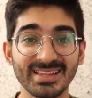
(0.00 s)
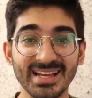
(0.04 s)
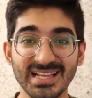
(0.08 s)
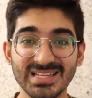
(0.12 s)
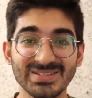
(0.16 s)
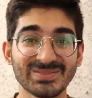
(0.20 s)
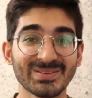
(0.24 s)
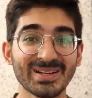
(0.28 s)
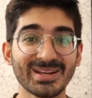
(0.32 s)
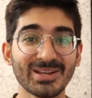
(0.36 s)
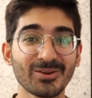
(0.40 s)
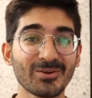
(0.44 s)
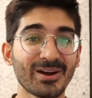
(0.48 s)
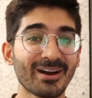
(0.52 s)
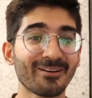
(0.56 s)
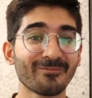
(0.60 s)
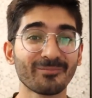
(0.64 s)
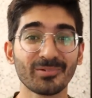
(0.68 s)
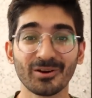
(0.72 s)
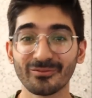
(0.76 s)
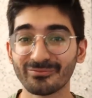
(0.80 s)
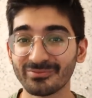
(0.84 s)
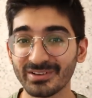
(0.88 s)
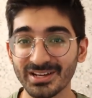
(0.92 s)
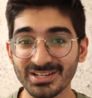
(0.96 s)
That's why you
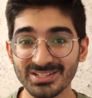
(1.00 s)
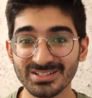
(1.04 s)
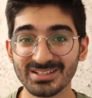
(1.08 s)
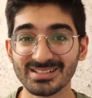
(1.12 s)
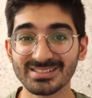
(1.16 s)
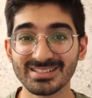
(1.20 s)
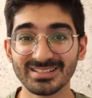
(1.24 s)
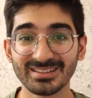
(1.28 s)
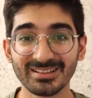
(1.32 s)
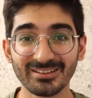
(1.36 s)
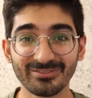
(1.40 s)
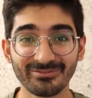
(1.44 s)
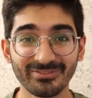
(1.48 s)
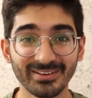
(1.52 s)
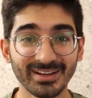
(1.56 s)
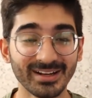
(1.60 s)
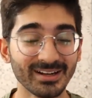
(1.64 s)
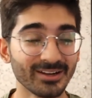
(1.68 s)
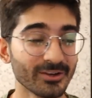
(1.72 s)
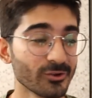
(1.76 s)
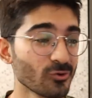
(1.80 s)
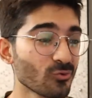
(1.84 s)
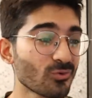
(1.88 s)
have professionals in the field.